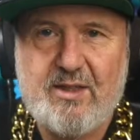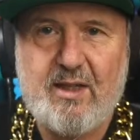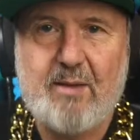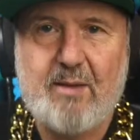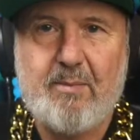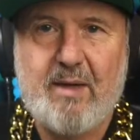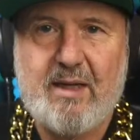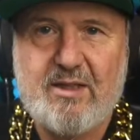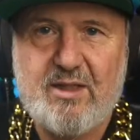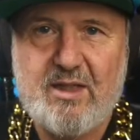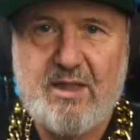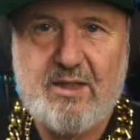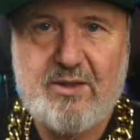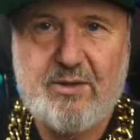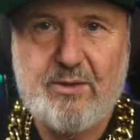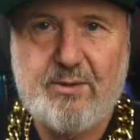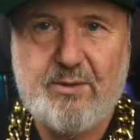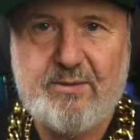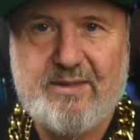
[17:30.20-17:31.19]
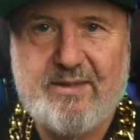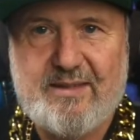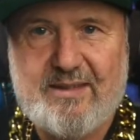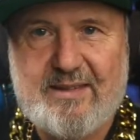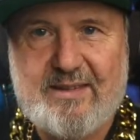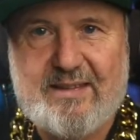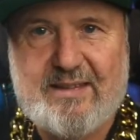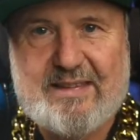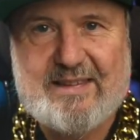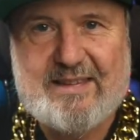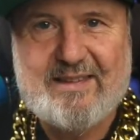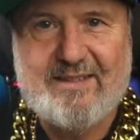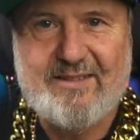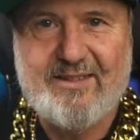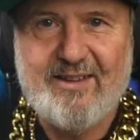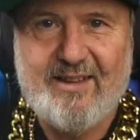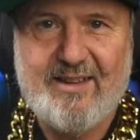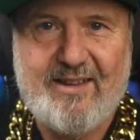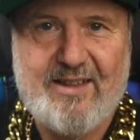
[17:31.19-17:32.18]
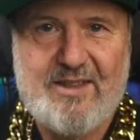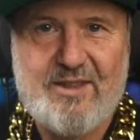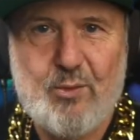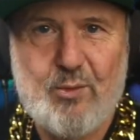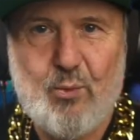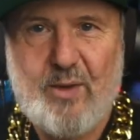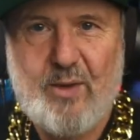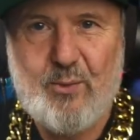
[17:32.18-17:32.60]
set and make diesel, right? It's a